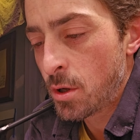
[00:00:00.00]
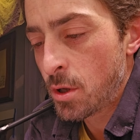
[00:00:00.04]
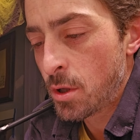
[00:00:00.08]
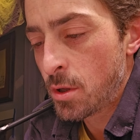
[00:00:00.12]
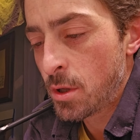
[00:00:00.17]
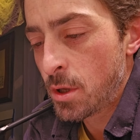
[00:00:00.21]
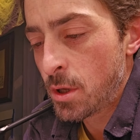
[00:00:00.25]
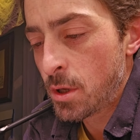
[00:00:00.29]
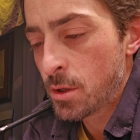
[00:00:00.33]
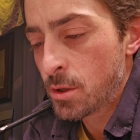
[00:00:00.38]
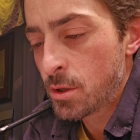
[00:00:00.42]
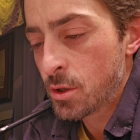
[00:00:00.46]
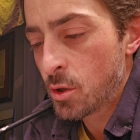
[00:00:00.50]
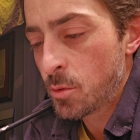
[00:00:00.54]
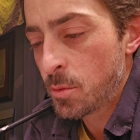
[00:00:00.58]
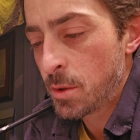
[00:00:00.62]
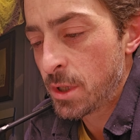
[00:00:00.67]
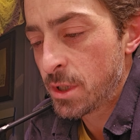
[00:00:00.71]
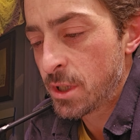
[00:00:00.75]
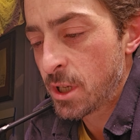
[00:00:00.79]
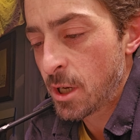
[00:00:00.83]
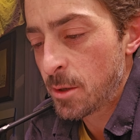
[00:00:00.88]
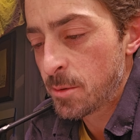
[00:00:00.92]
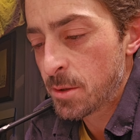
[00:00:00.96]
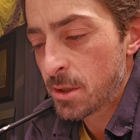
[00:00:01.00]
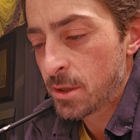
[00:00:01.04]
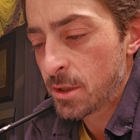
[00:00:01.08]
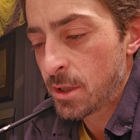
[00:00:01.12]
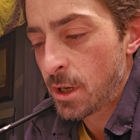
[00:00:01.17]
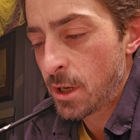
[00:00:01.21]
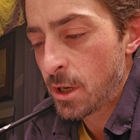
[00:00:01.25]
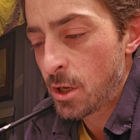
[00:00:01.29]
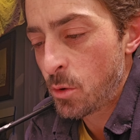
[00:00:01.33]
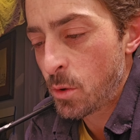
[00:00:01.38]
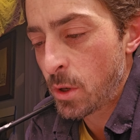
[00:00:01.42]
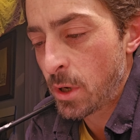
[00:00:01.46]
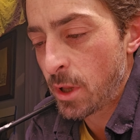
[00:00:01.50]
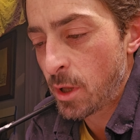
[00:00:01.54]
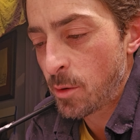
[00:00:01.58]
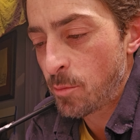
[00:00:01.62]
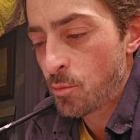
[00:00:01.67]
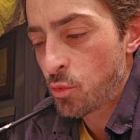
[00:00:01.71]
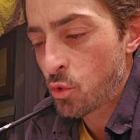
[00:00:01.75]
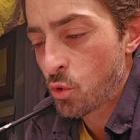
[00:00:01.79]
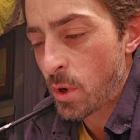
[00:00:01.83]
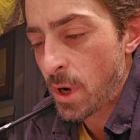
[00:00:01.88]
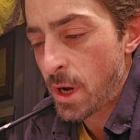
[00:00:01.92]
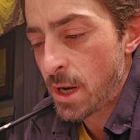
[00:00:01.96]
And then so many times in time you want to
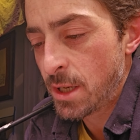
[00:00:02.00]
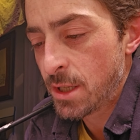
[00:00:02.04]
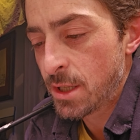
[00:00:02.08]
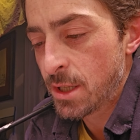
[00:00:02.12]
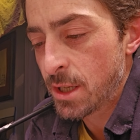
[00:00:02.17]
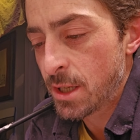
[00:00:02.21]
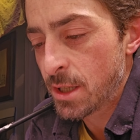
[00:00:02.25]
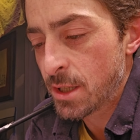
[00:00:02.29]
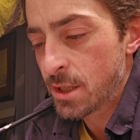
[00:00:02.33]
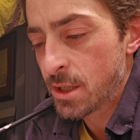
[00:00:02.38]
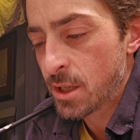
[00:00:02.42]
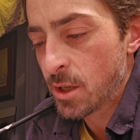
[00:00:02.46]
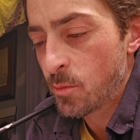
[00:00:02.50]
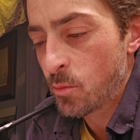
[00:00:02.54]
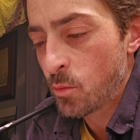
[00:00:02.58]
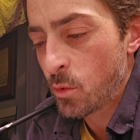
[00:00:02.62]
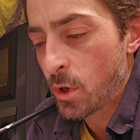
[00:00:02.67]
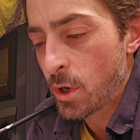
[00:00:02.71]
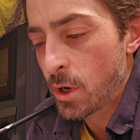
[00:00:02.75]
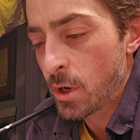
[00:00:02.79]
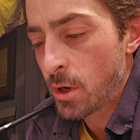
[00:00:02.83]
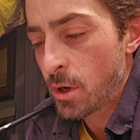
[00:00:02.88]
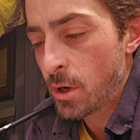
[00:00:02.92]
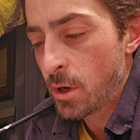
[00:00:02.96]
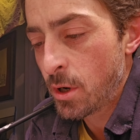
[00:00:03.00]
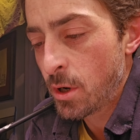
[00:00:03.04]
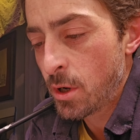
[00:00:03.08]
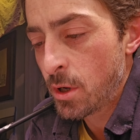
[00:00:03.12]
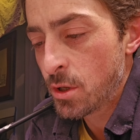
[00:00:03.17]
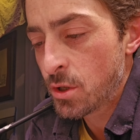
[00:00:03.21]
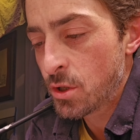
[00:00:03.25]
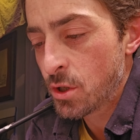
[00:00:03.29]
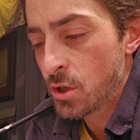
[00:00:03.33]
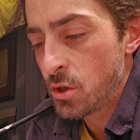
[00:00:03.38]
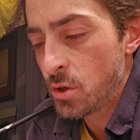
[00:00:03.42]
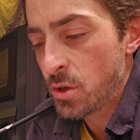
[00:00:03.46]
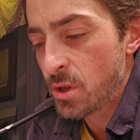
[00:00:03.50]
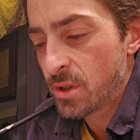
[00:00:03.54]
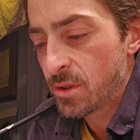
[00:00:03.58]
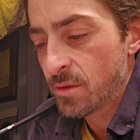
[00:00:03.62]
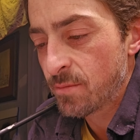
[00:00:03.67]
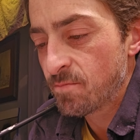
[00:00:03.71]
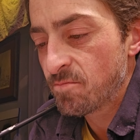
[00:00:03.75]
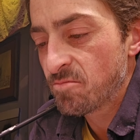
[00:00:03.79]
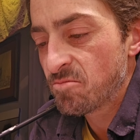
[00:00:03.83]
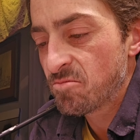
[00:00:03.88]
like brace it somewhere so you can